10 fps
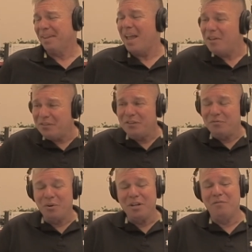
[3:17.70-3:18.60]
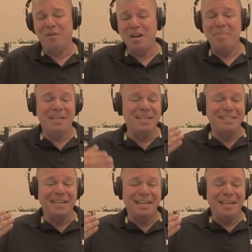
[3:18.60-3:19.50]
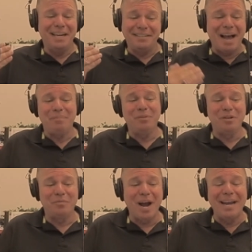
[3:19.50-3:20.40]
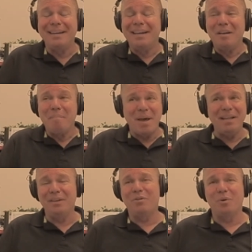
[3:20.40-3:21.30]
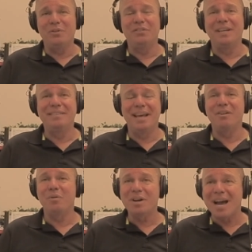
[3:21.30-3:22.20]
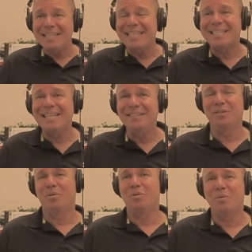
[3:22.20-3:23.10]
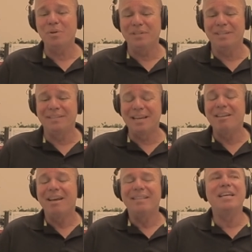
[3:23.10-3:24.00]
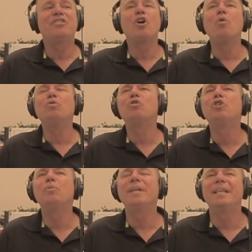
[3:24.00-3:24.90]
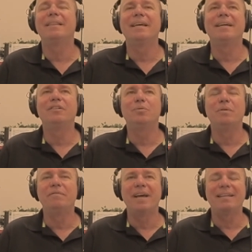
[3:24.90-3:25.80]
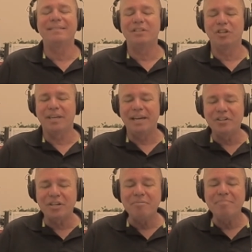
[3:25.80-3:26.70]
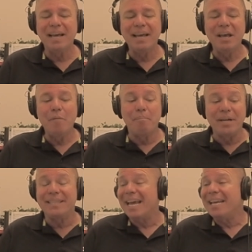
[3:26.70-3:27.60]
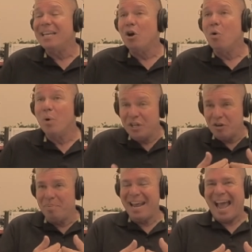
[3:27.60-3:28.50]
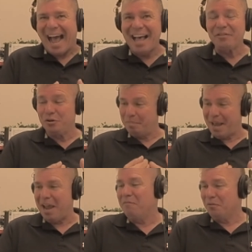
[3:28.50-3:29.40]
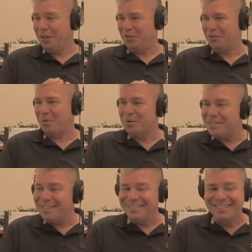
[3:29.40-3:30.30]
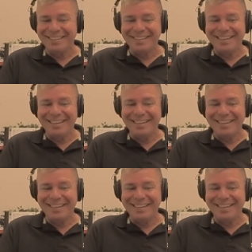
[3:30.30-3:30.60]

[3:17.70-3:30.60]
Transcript: And this is really funny, because he's absolutely right. Many of the courses they take are nonsensical courses. They don't do anything to advance education. But then we should be asked to pay for these courses?